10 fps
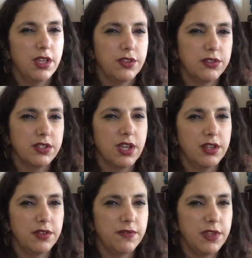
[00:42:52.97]
There's
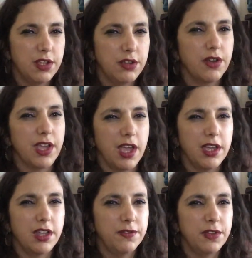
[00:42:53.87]
kind of here. Okay, I
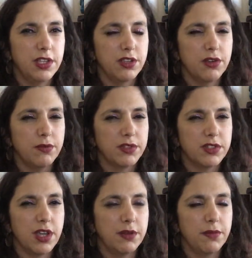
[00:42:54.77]
kind of feel like you're
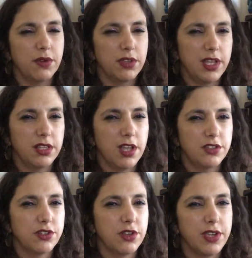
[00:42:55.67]
almost kind of more like
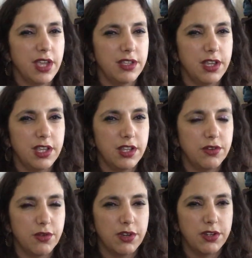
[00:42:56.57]
logical. Okay, I
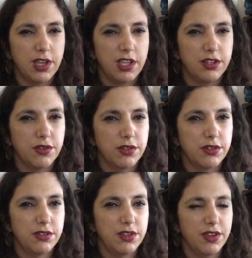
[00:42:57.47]
ignored
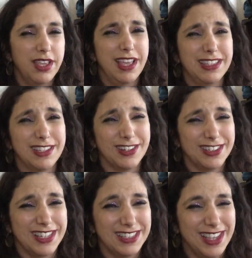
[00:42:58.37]
your
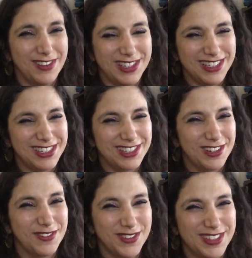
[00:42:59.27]
answers because I wasn't
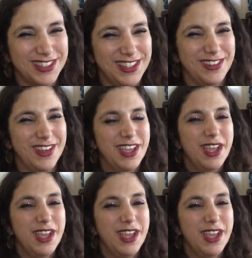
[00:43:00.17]
sure it was you.